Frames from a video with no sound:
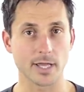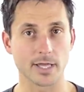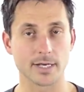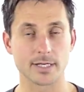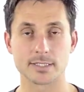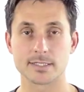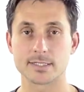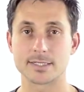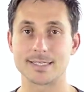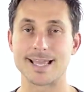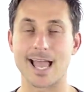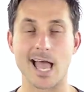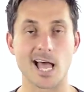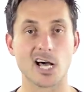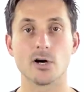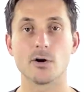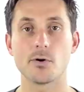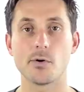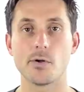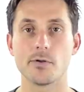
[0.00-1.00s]
and it's the
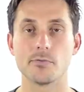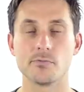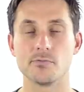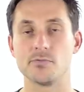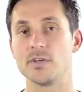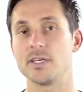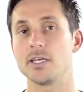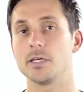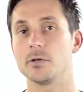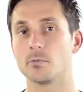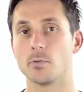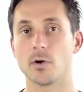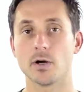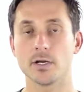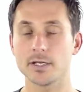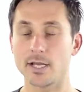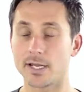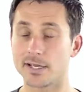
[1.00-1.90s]
L V one.